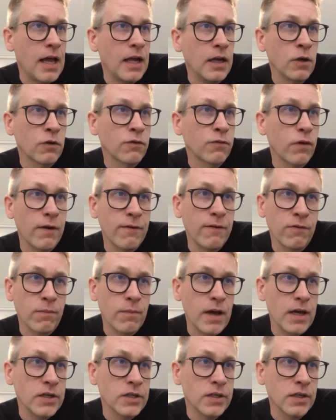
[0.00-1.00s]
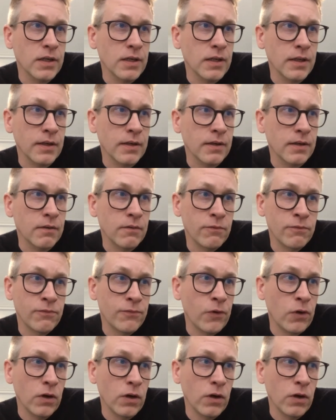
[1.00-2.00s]
look for information and
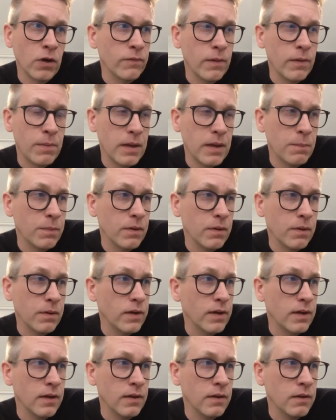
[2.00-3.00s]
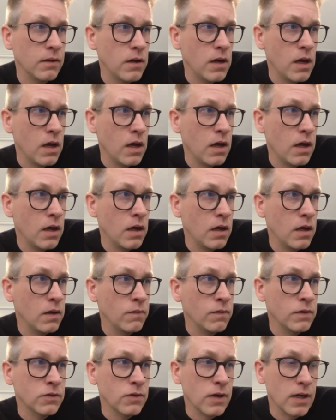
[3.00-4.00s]
follow the people we
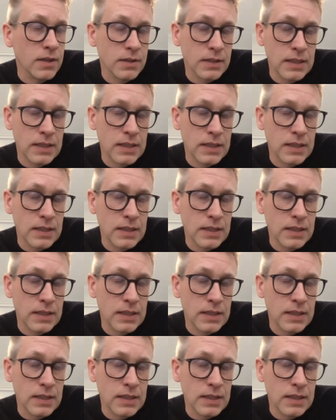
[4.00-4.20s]
trust and